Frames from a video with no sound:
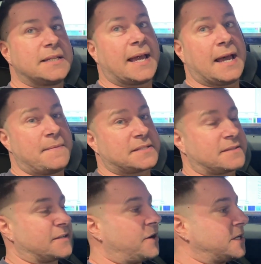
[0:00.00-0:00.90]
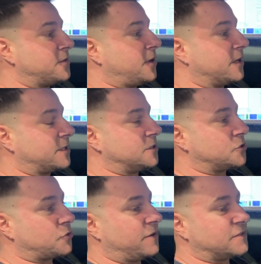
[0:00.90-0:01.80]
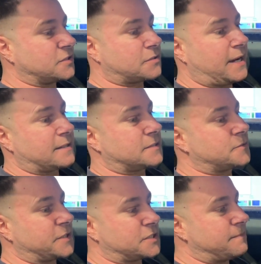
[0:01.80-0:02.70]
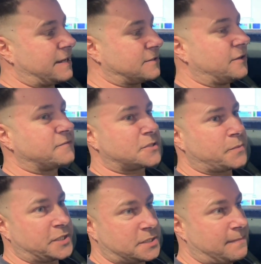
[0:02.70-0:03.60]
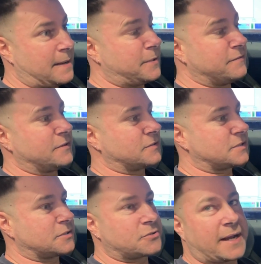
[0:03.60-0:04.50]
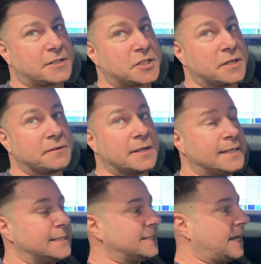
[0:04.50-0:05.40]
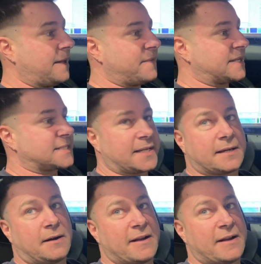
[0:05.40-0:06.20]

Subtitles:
Yeah, and that's the thing. I know that I can just drive to the track, switch the Meth off, switch the map over onto the track tune, and that's it.